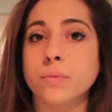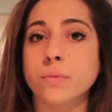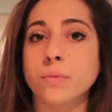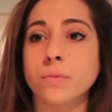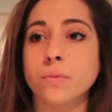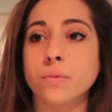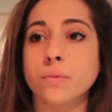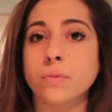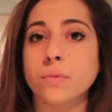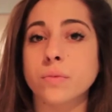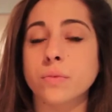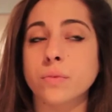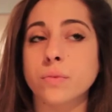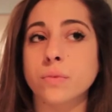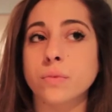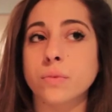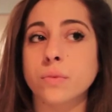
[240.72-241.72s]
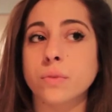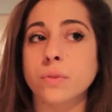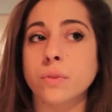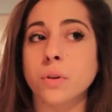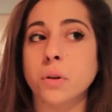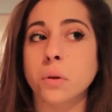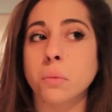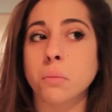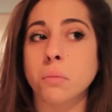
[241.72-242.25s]

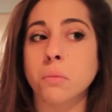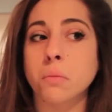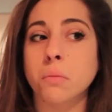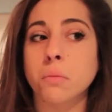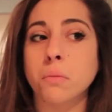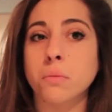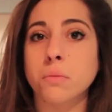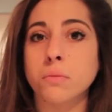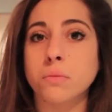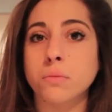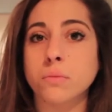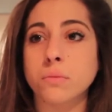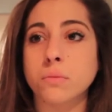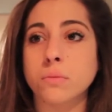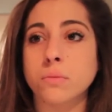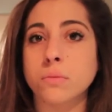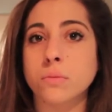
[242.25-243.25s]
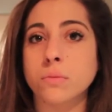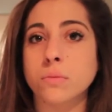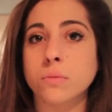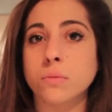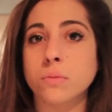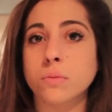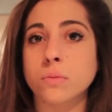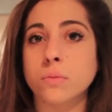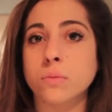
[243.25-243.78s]

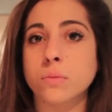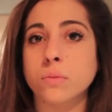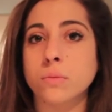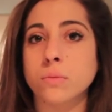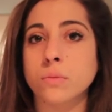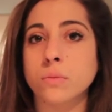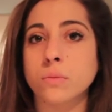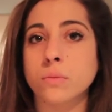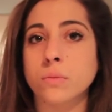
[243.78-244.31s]
This person isn't speaking.